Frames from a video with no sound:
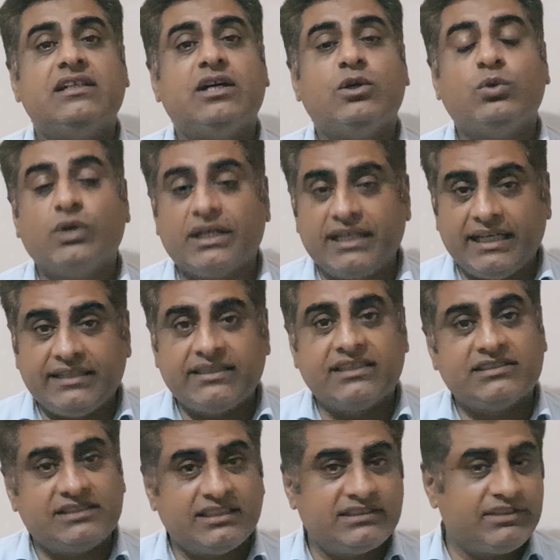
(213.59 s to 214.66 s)
who are
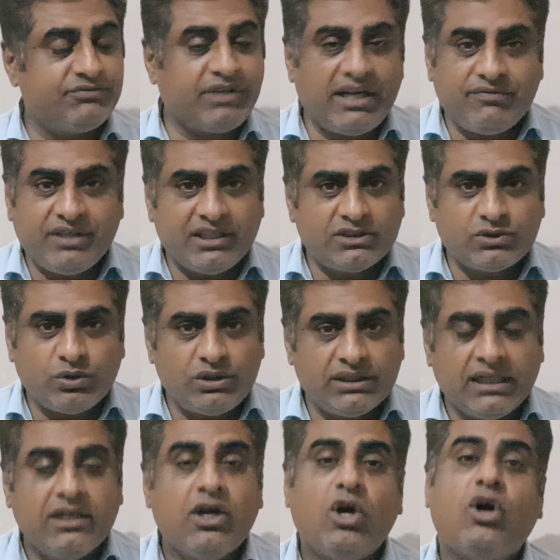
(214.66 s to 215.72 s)
either 65 years
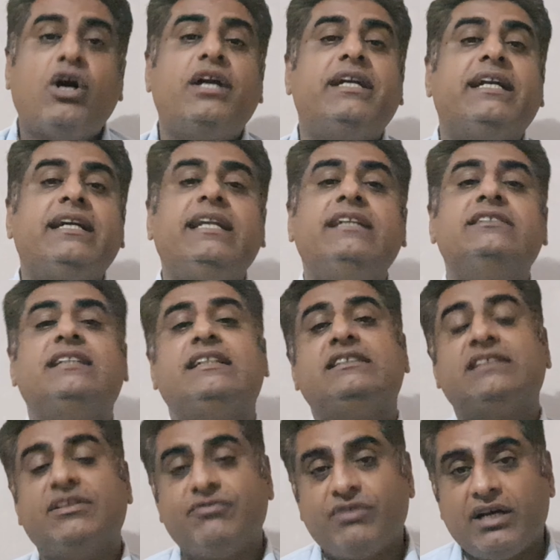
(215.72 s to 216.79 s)
old or turning
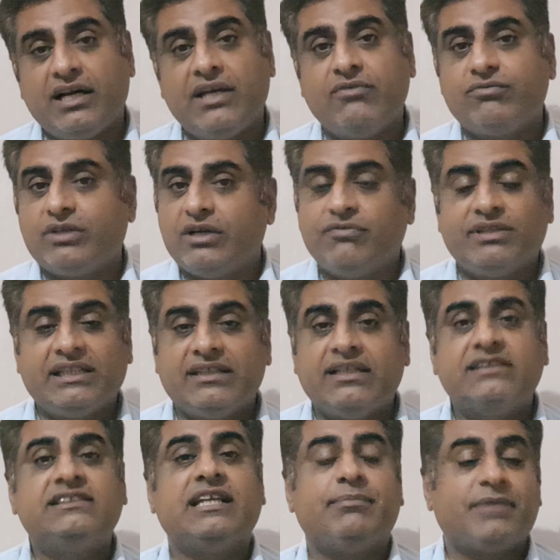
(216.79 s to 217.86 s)
65 within
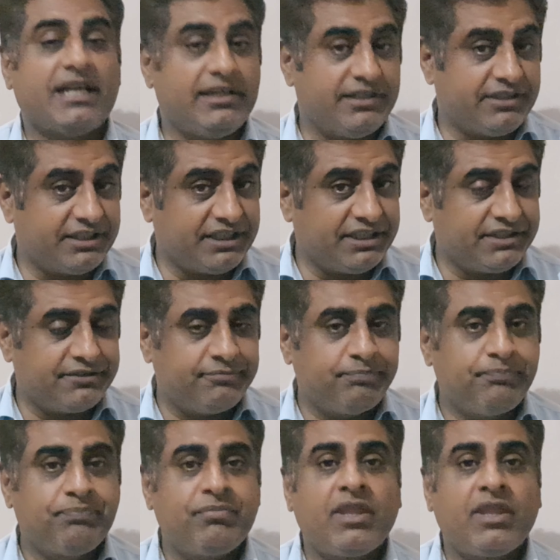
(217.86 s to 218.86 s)
the same calendar year.